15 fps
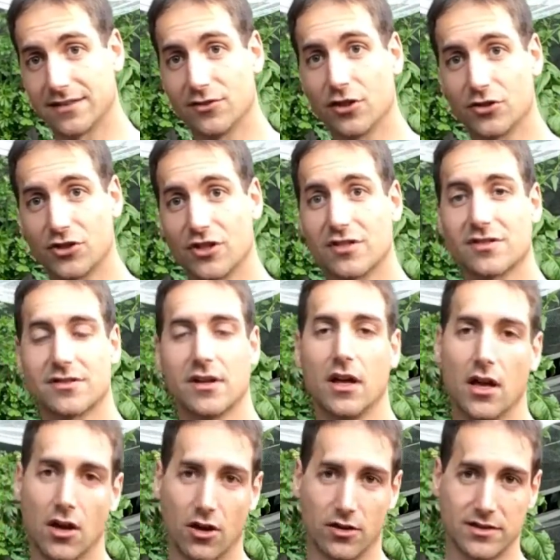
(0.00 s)
It's not just
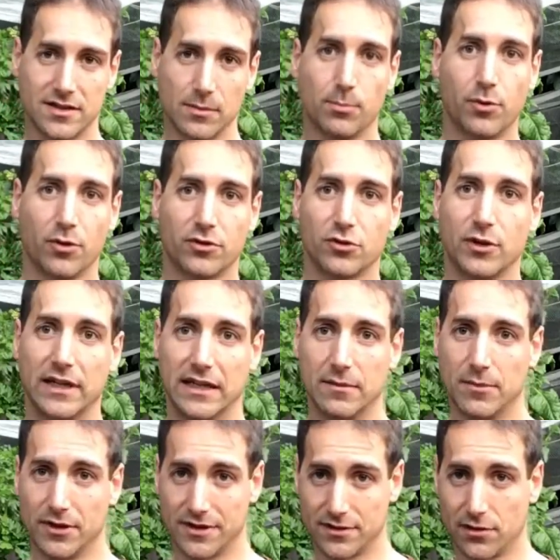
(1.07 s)
a simple
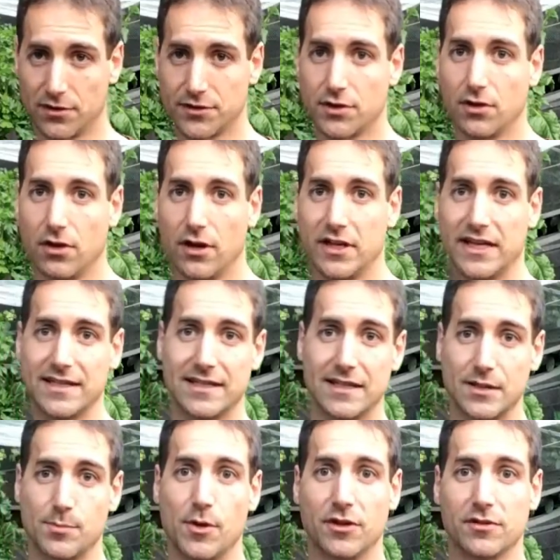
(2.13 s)
training, but it's also an
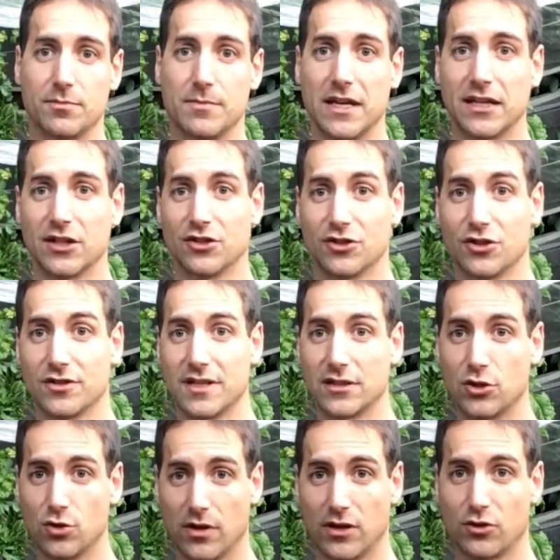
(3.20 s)
assessment, making sure
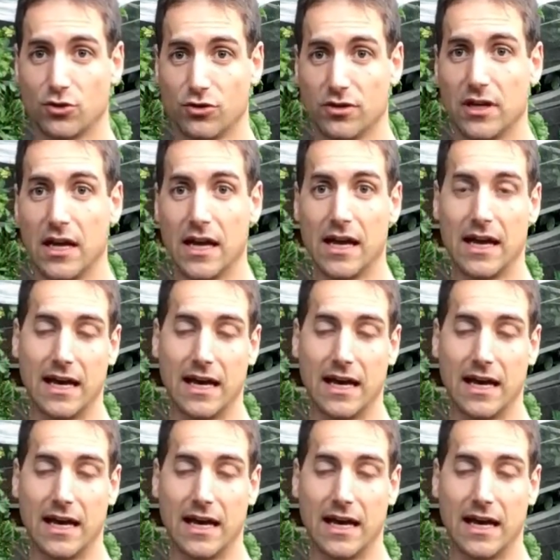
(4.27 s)
that you are good.